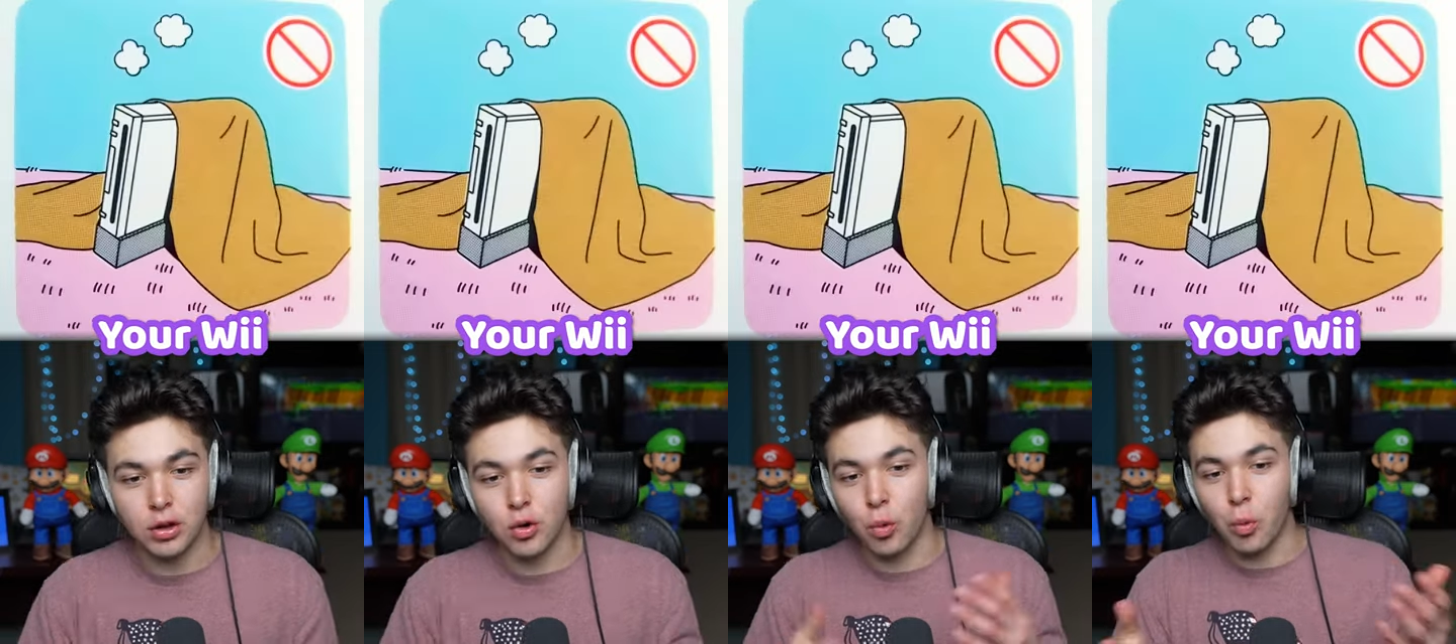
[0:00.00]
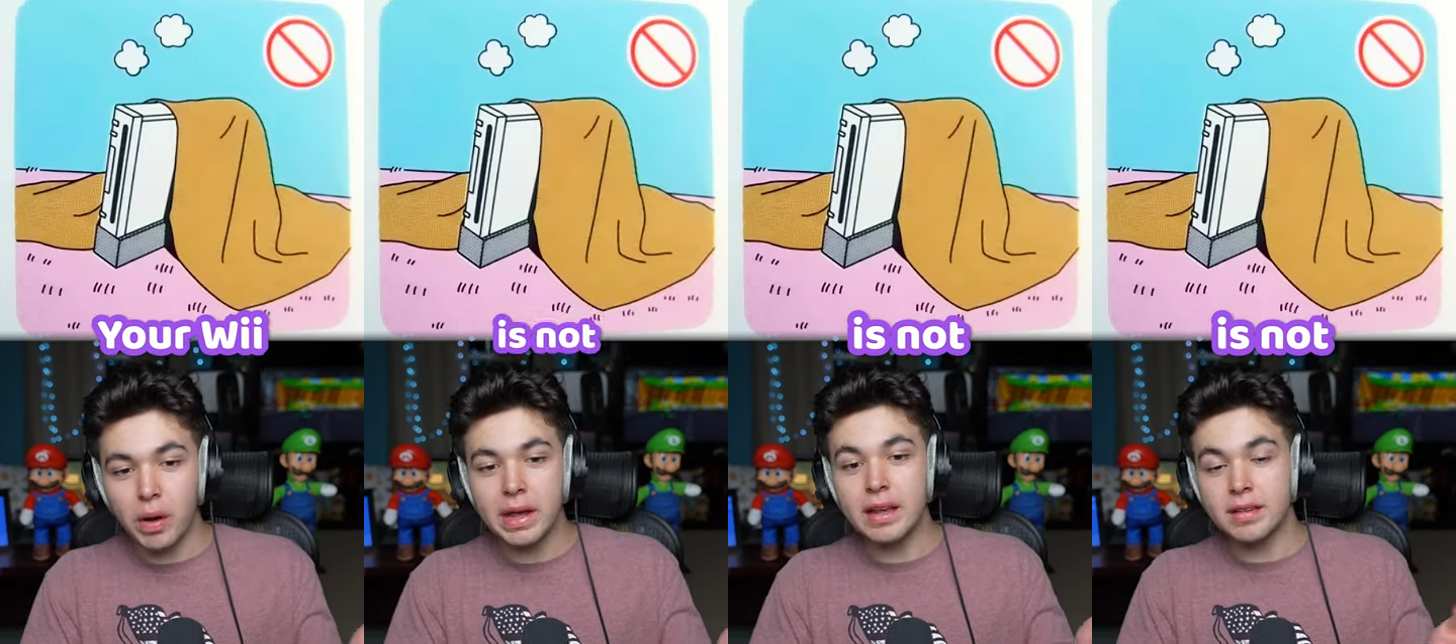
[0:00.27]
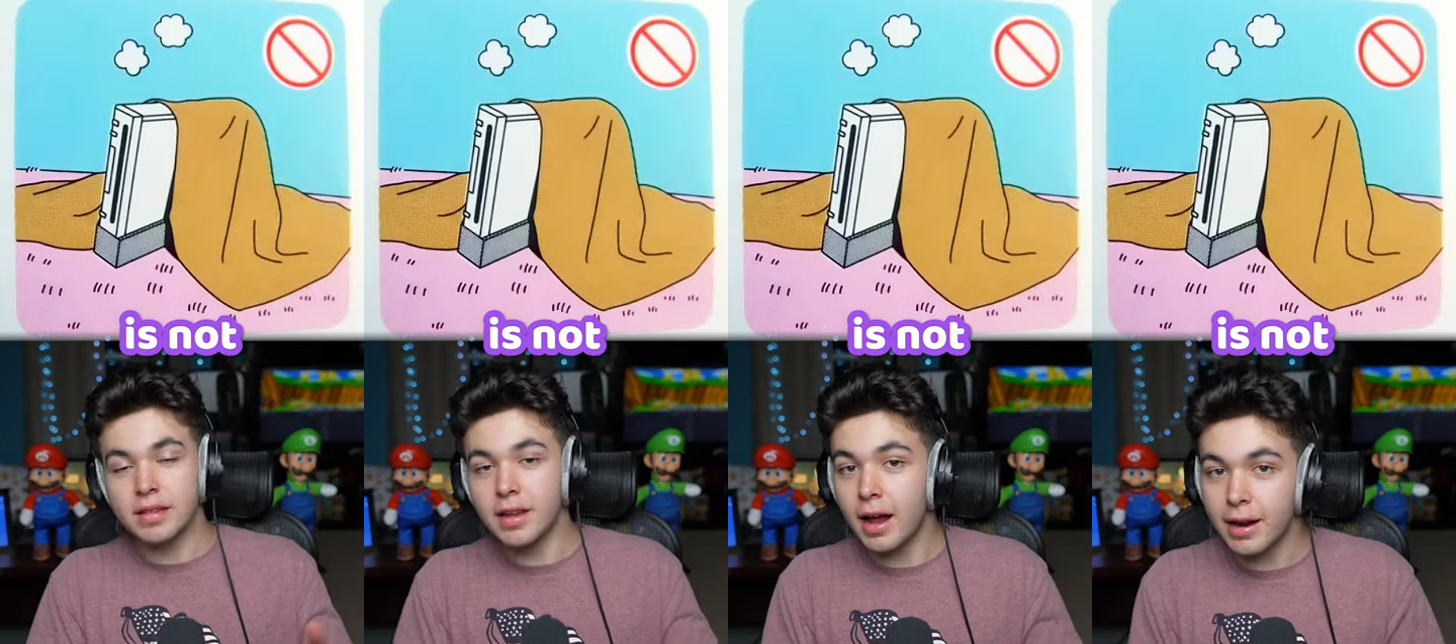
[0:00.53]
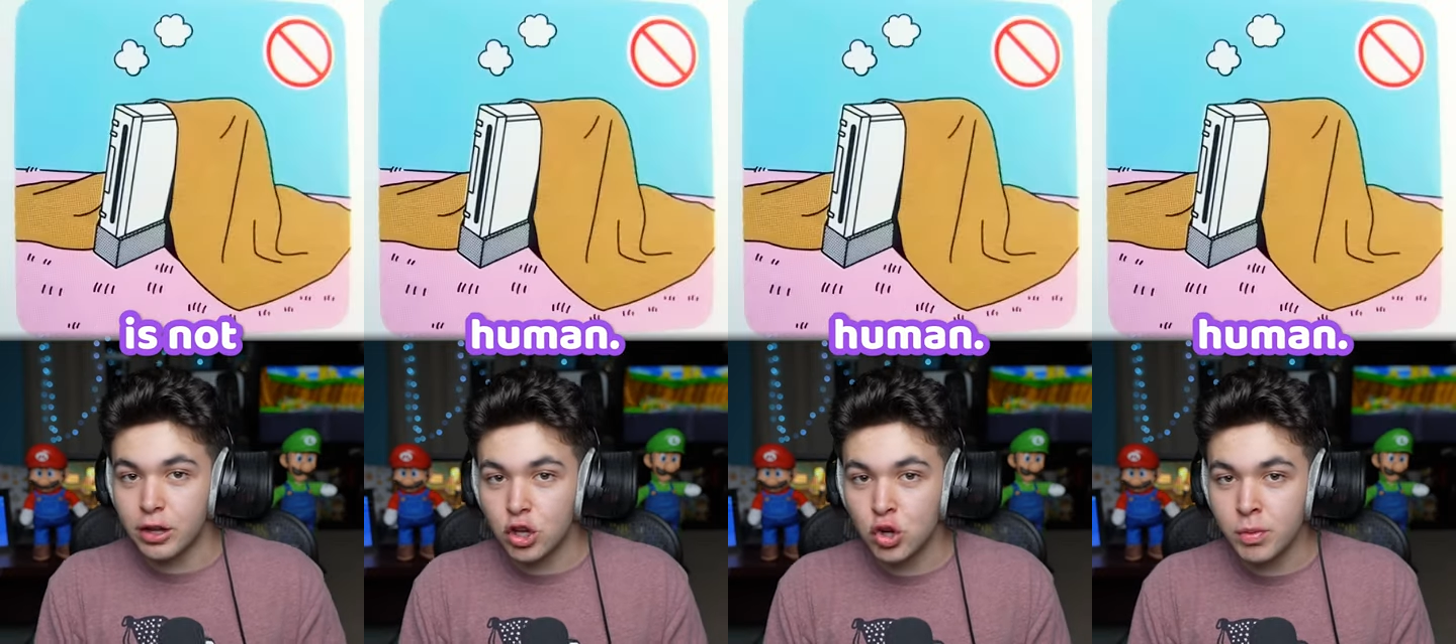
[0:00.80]
Your Wii is not
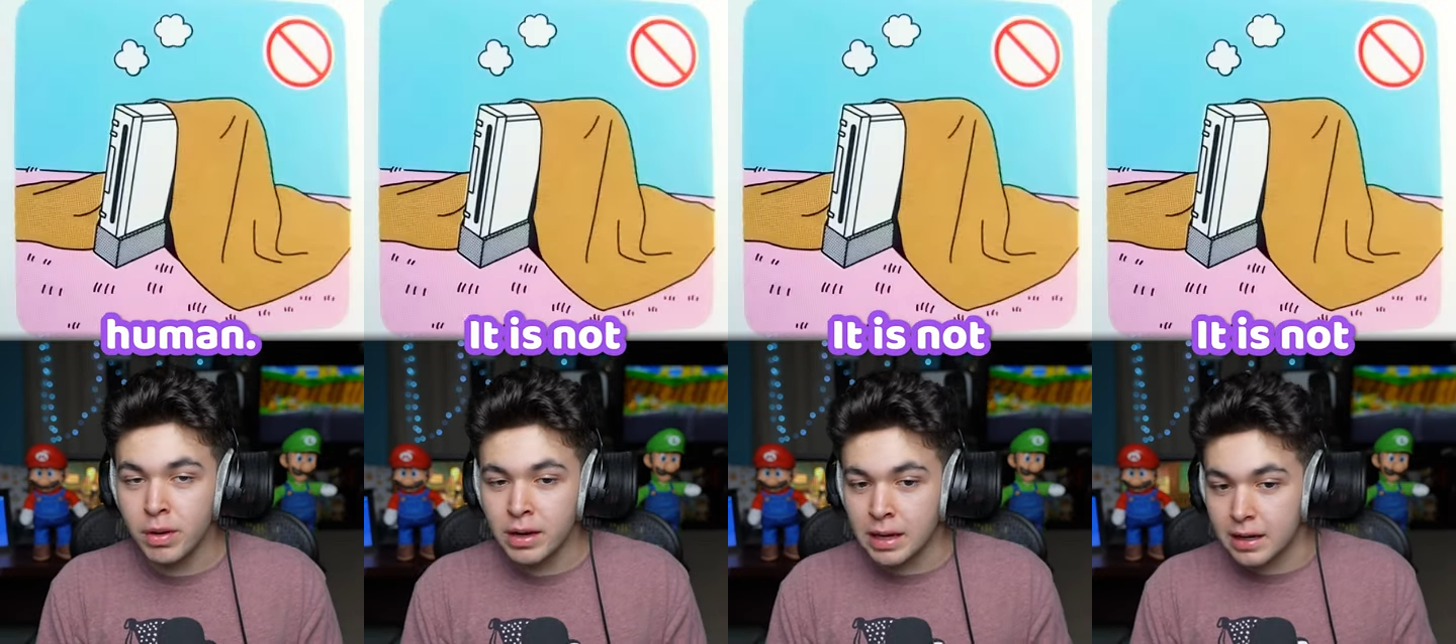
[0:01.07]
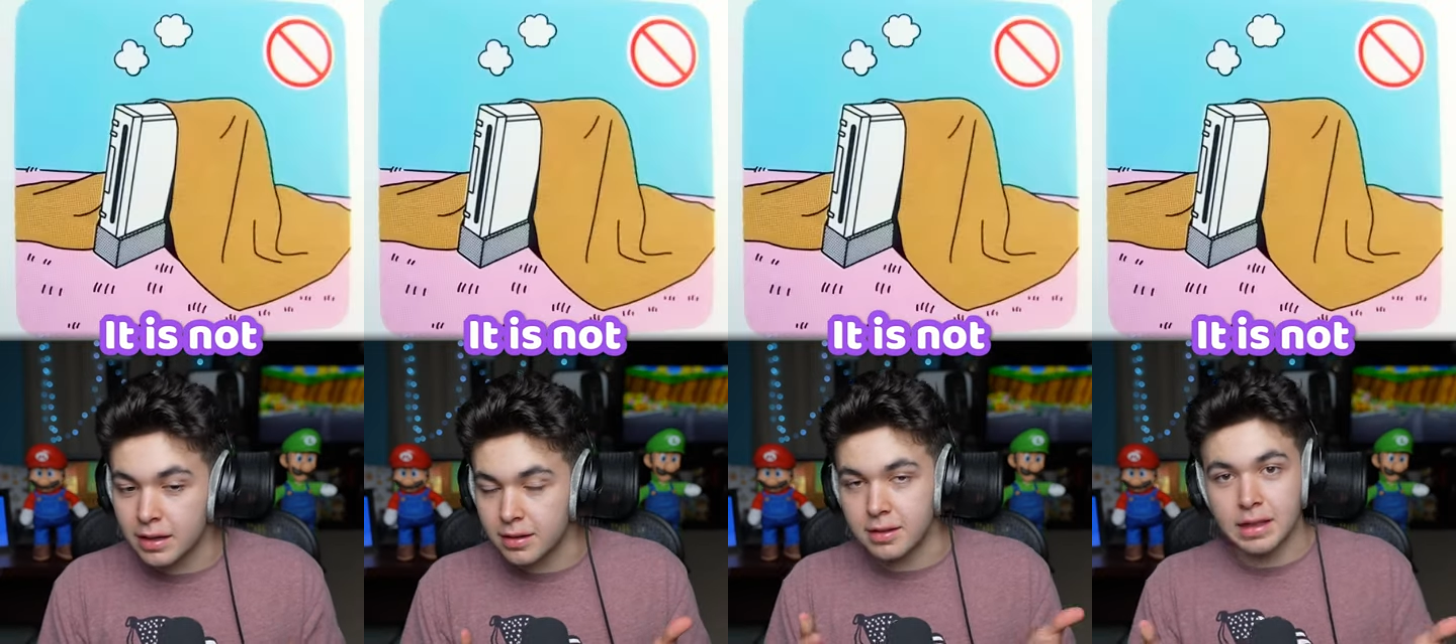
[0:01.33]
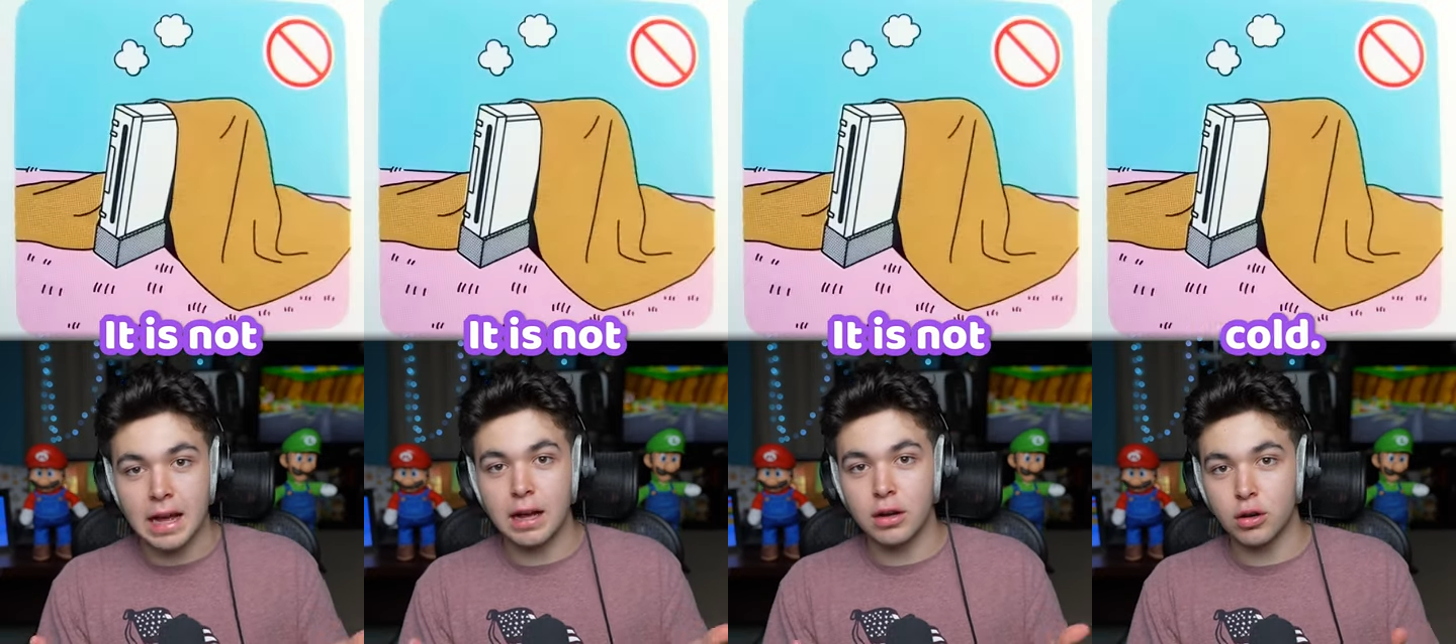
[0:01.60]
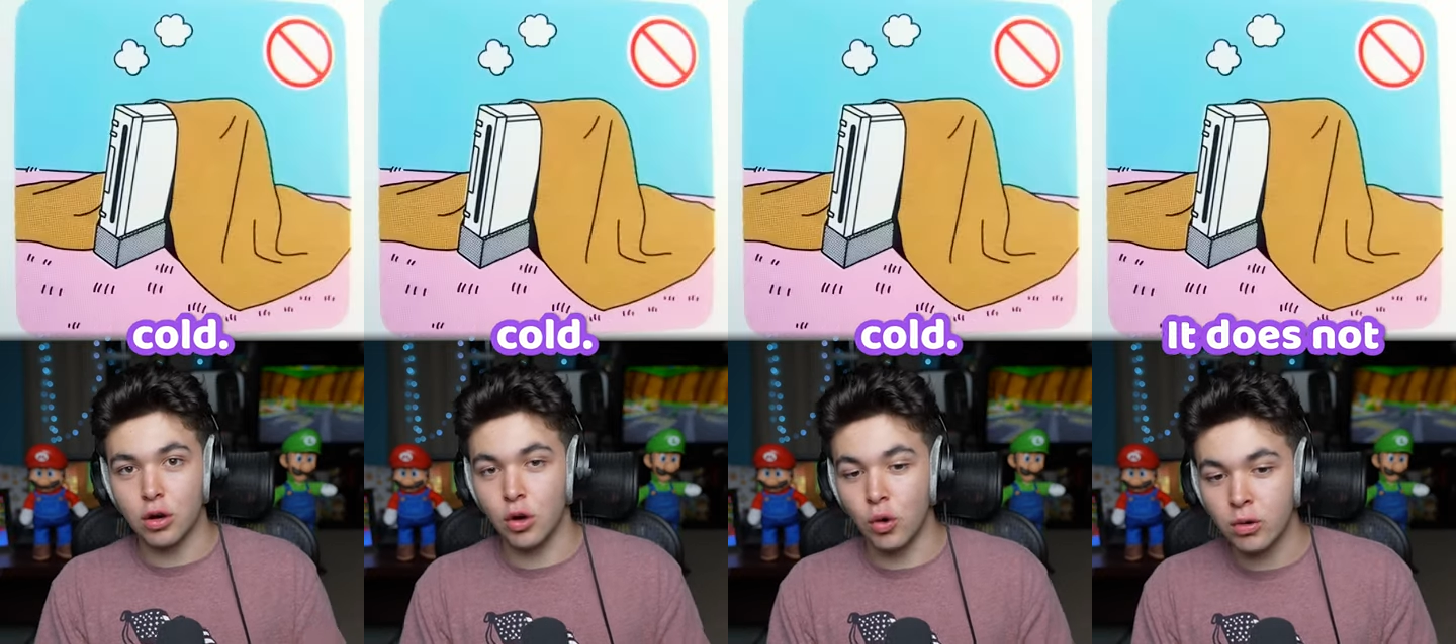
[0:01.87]
human, it is not
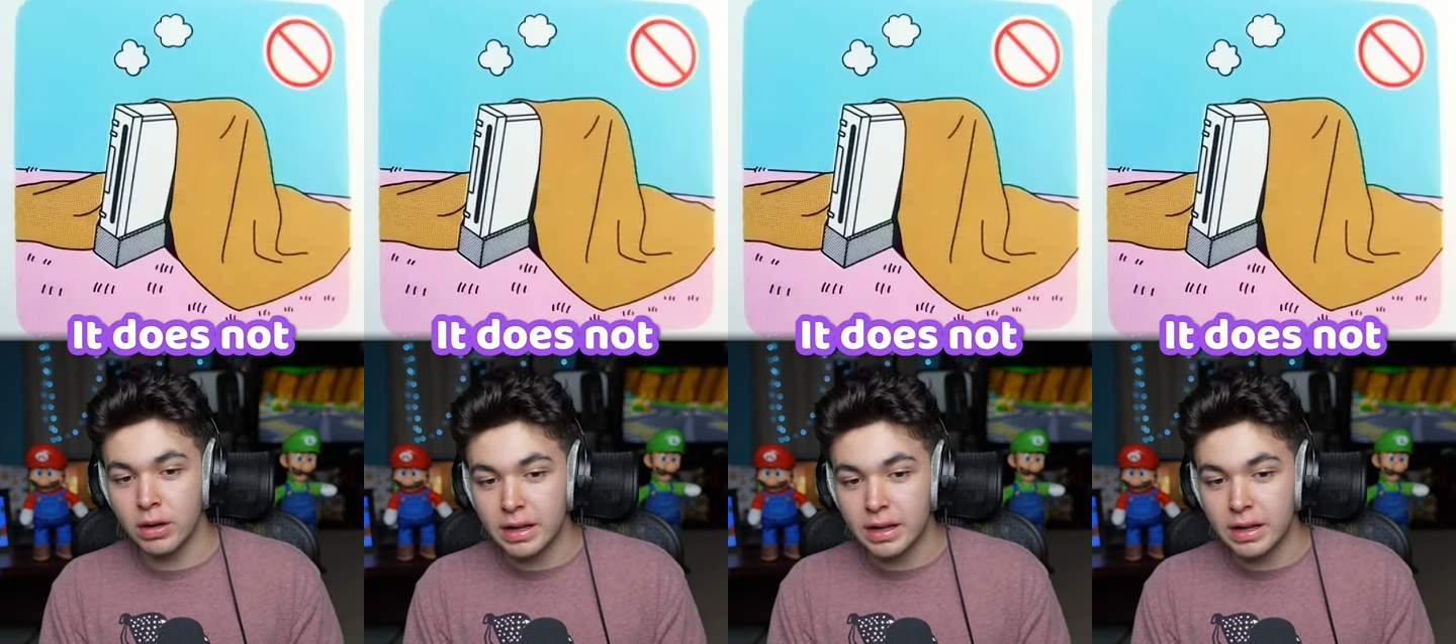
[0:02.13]
cold,